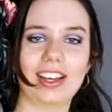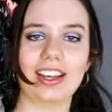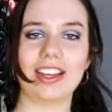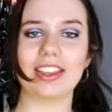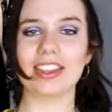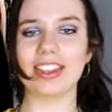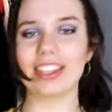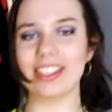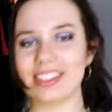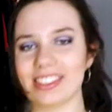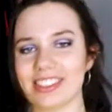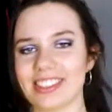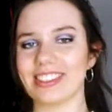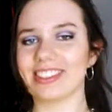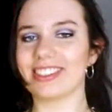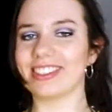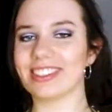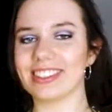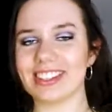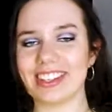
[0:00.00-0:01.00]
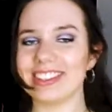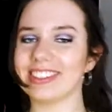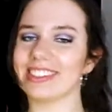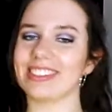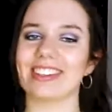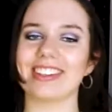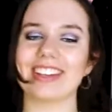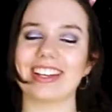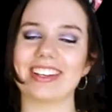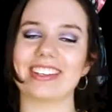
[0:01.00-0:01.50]
And this is the
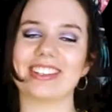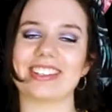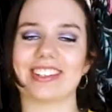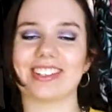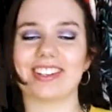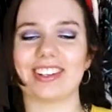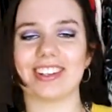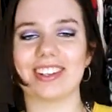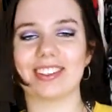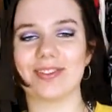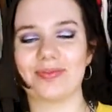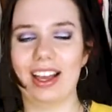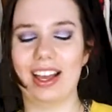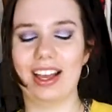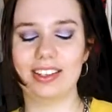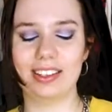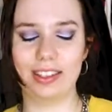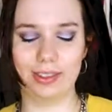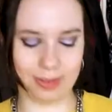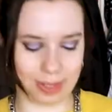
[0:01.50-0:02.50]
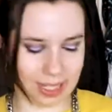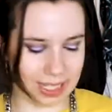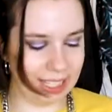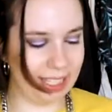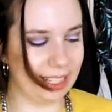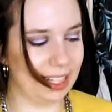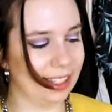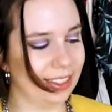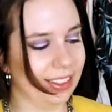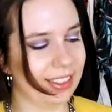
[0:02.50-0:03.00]
next shirt. I actually really
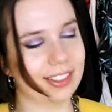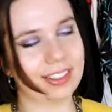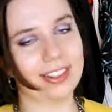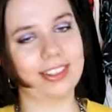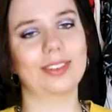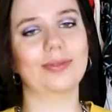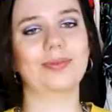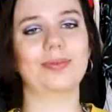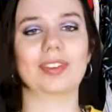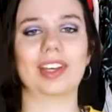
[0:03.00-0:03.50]
like this shirt.